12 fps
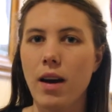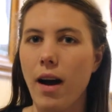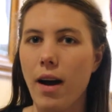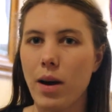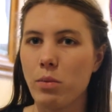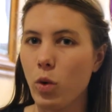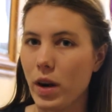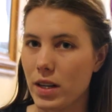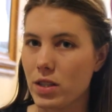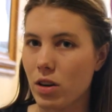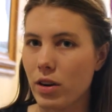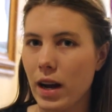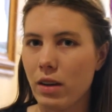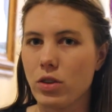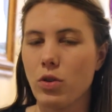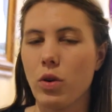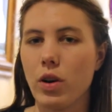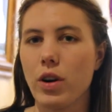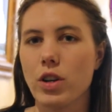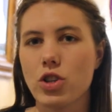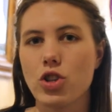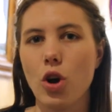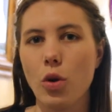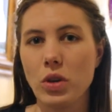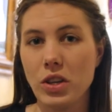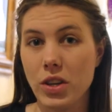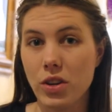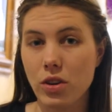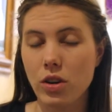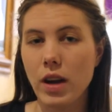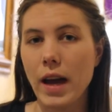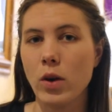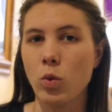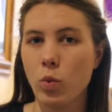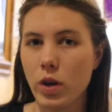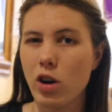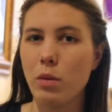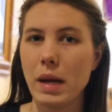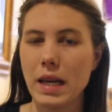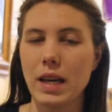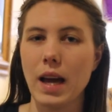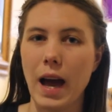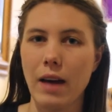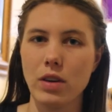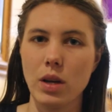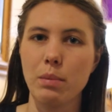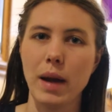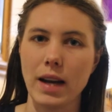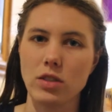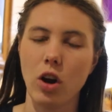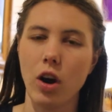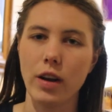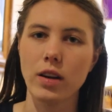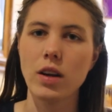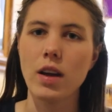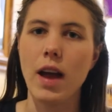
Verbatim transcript: um, way to start out your show year and it will make have an impact on